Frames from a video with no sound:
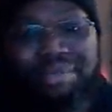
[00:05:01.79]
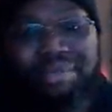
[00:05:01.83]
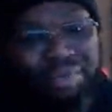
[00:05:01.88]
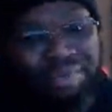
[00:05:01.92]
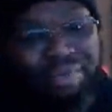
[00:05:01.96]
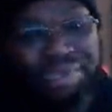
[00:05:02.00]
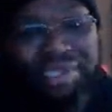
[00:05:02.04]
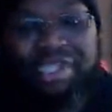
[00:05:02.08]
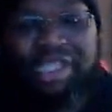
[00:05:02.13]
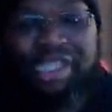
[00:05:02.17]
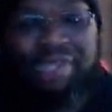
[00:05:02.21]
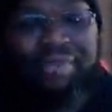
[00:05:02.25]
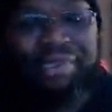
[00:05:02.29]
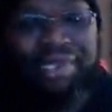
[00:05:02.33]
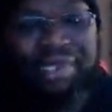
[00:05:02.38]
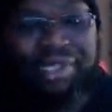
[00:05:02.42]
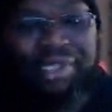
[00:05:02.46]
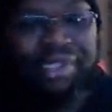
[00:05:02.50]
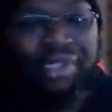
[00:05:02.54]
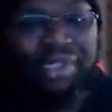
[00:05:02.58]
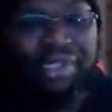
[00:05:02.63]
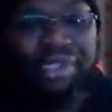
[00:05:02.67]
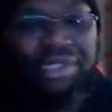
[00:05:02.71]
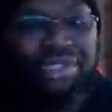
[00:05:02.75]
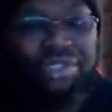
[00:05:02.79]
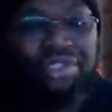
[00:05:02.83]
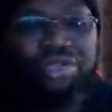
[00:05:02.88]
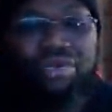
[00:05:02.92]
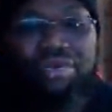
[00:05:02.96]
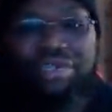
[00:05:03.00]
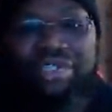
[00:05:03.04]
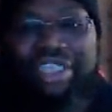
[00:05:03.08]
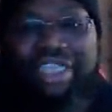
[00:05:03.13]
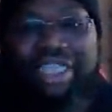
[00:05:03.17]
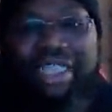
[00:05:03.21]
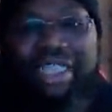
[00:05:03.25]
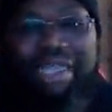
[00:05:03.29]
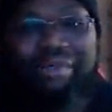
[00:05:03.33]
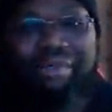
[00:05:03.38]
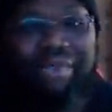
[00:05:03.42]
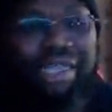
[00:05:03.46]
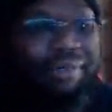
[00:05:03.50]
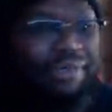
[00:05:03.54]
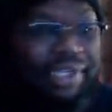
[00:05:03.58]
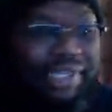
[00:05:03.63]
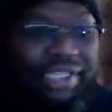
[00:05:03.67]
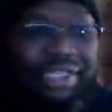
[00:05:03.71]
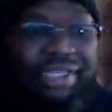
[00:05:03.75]
becoming a two-time, I
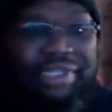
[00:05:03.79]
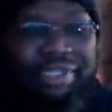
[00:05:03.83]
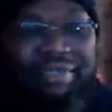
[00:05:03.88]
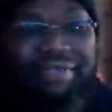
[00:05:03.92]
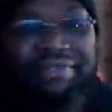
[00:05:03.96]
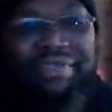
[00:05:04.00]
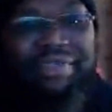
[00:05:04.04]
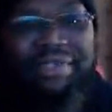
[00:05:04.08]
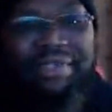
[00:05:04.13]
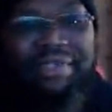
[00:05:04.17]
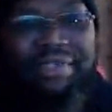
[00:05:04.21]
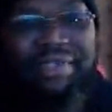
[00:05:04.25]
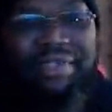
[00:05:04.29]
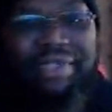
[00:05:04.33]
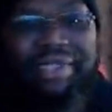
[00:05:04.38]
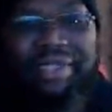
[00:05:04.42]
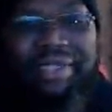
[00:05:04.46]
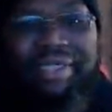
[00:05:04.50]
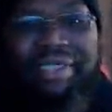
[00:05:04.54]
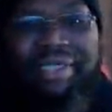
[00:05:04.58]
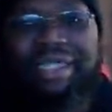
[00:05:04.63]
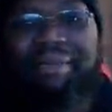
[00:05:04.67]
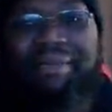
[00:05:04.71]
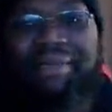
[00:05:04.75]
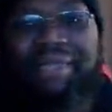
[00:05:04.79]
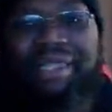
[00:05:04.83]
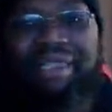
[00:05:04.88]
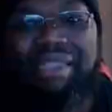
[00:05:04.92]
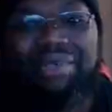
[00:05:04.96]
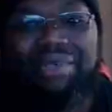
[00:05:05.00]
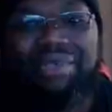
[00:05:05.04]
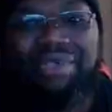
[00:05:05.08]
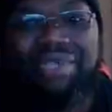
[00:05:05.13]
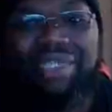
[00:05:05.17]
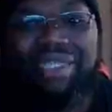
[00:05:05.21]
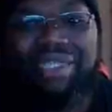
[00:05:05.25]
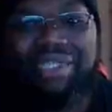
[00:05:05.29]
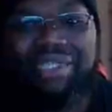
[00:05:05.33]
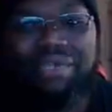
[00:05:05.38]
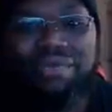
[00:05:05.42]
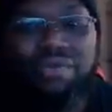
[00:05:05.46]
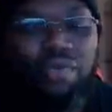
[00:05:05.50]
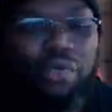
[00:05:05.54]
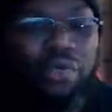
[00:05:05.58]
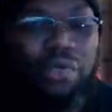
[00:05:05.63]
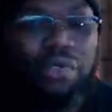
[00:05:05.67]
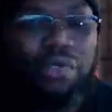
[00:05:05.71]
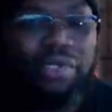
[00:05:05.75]
believe, WWE
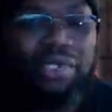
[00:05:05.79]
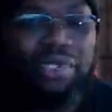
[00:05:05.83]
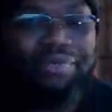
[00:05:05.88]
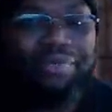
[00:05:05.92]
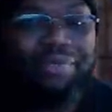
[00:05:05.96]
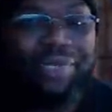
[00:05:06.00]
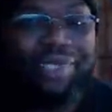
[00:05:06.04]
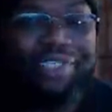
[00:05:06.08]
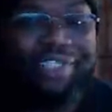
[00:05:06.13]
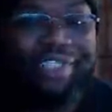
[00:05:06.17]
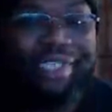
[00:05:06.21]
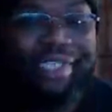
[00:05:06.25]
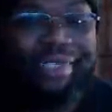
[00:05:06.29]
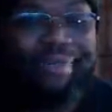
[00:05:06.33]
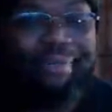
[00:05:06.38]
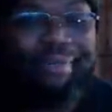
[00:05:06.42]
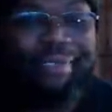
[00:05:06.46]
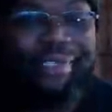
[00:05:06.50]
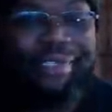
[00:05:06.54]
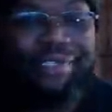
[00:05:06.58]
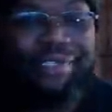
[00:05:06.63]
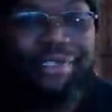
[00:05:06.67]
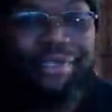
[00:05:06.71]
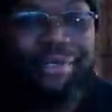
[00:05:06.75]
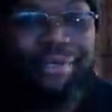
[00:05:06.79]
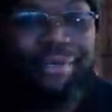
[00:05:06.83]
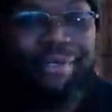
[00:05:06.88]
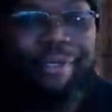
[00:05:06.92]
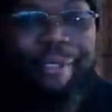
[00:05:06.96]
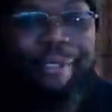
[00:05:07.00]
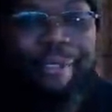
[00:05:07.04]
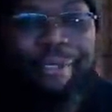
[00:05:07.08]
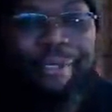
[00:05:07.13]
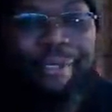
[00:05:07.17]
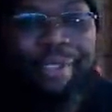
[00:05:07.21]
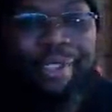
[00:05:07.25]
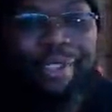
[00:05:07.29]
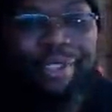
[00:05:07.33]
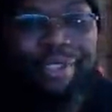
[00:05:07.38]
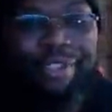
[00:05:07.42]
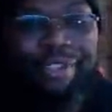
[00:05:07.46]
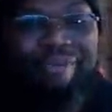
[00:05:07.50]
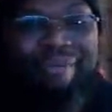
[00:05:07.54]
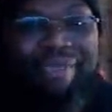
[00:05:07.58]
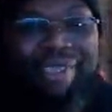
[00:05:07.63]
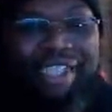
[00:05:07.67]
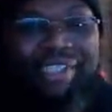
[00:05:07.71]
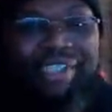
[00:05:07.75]
World Heavyweight Champion. So The
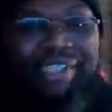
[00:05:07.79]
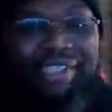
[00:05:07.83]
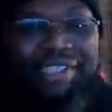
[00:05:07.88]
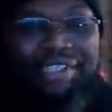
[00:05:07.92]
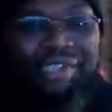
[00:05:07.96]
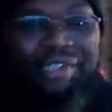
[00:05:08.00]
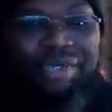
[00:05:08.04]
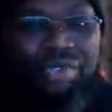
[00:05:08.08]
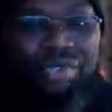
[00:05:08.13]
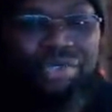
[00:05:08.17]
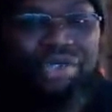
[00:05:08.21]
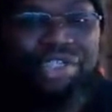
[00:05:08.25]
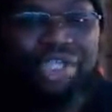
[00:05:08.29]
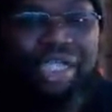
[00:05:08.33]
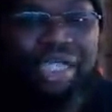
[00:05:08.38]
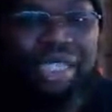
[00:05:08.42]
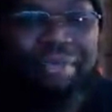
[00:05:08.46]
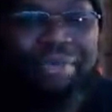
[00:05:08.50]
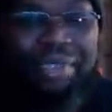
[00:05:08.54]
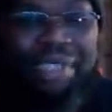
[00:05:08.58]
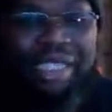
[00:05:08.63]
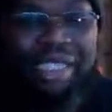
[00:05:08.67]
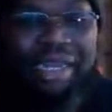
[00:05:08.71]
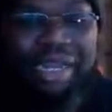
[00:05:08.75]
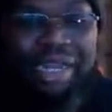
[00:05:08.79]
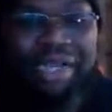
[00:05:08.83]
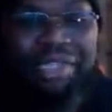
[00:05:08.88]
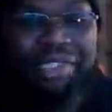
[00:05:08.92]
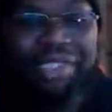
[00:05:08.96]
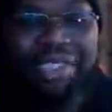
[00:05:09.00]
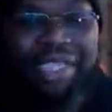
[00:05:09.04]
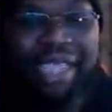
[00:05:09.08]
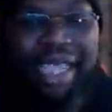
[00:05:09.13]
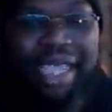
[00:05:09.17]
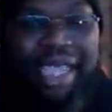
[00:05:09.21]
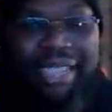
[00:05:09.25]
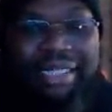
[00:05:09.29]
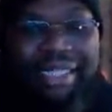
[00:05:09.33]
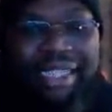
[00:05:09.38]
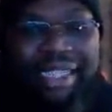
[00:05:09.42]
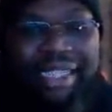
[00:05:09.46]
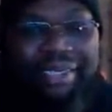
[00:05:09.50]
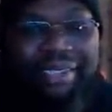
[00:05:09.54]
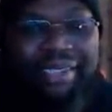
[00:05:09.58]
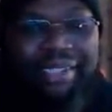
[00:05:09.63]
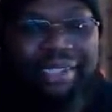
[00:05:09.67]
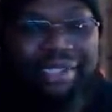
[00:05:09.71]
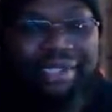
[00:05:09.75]
Miz is the new champion, and you got
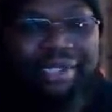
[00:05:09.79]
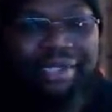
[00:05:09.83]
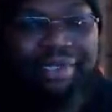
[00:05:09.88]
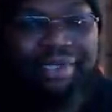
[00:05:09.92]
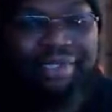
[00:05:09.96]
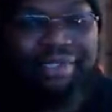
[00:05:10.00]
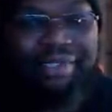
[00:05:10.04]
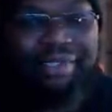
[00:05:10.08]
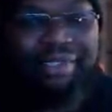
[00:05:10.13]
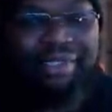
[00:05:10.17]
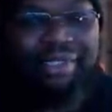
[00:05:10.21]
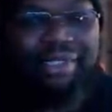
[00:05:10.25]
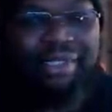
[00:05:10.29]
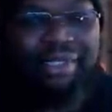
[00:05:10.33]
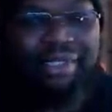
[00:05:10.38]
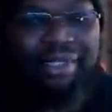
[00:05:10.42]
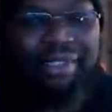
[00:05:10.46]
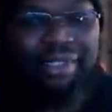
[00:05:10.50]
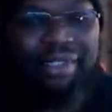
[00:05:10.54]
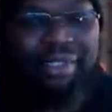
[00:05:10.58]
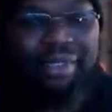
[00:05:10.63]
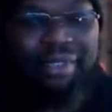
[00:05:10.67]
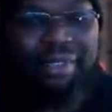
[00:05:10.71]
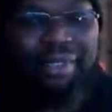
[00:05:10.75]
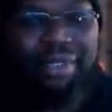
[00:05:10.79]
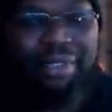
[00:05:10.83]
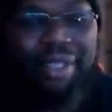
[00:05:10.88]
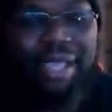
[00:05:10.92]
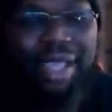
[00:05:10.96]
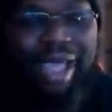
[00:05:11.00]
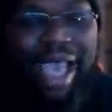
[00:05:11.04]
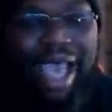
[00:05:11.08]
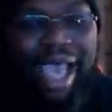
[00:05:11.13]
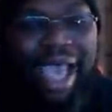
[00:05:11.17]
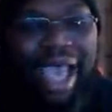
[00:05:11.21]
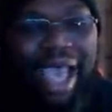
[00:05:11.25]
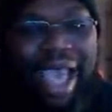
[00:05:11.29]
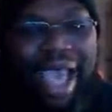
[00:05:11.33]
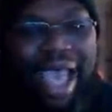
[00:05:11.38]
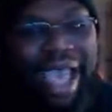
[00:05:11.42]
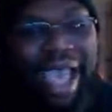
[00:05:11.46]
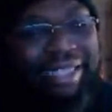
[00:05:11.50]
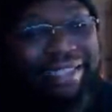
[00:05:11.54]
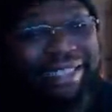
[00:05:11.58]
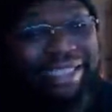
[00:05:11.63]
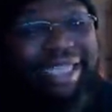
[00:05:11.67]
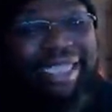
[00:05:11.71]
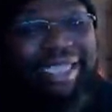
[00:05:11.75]
that there. I
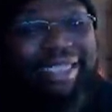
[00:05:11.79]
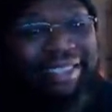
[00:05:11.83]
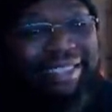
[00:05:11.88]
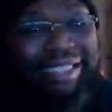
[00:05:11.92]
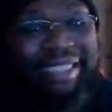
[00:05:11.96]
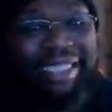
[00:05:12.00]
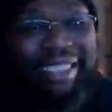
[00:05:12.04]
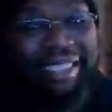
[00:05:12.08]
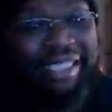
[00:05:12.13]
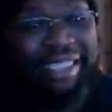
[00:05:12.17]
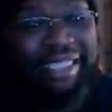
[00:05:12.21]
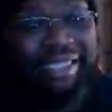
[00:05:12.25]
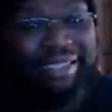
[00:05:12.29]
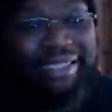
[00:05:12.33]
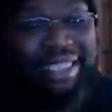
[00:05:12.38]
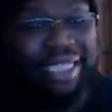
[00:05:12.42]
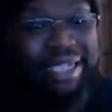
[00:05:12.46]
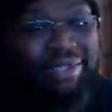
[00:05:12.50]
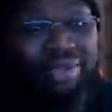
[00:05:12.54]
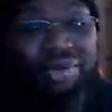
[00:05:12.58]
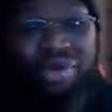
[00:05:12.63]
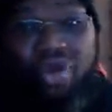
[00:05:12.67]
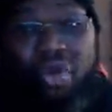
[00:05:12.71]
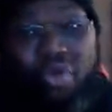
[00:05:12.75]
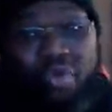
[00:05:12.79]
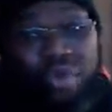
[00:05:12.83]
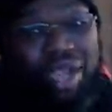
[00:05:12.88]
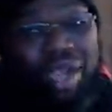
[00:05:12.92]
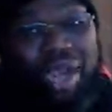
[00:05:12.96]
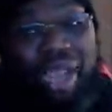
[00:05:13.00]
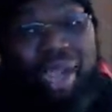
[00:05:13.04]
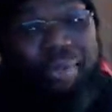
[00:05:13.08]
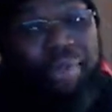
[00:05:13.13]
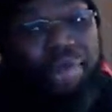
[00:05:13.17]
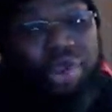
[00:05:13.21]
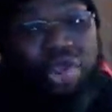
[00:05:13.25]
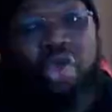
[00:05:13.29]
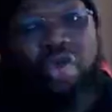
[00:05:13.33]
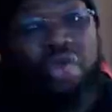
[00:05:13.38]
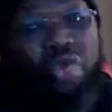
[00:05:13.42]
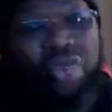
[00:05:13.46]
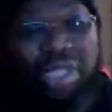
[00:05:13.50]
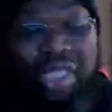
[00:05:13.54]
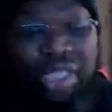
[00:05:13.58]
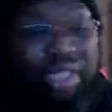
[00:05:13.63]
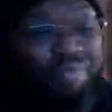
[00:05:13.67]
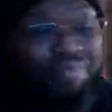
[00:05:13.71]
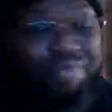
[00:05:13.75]
did see this, and you know what? I'm gonna go
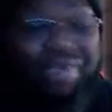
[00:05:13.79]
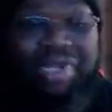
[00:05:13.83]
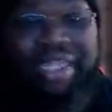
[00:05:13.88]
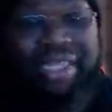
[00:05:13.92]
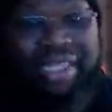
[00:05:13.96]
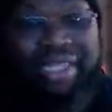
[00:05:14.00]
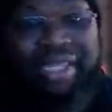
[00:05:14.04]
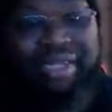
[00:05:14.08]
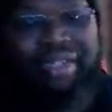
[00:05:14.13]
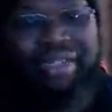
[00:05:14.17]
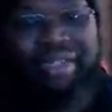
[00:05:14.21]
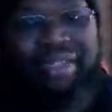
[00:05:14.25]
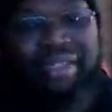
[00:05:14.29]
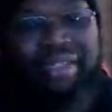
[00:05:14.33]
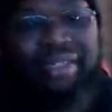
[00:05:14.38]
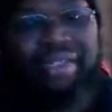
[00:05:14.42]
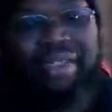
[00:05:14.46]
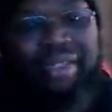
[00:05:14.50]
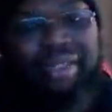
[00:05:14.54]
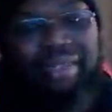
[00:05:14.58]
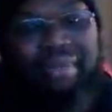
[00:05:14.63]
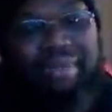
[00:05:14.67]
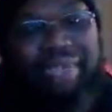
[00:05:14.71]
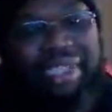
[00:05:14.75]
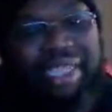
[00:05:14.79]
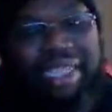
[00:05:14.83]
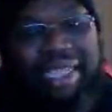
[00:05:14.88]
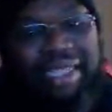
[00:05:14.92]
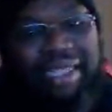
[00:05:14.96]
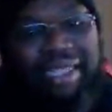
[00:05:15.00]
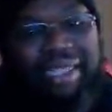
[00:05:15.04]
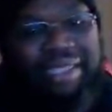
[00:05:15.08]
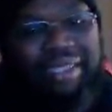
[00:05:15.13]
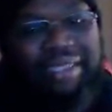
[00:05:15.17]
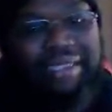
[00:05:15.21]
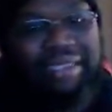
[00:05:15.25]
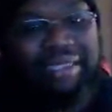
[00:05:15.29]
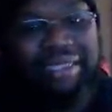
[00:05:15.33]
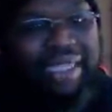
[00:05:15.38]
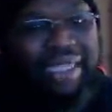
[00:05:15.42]
ahead and play it because